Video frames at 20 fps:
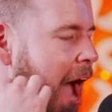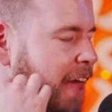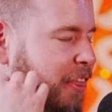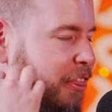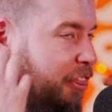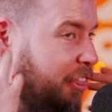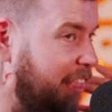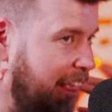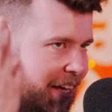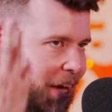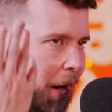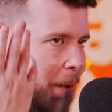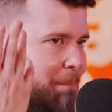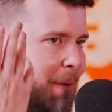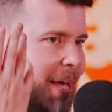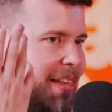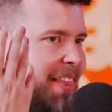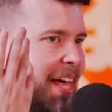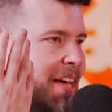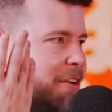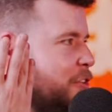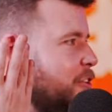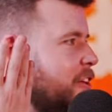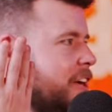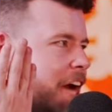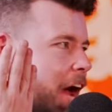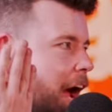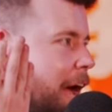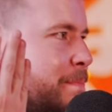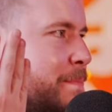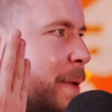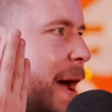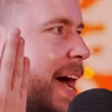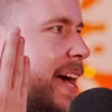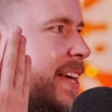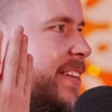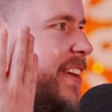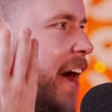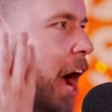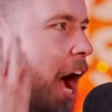I think I made that on an iPad.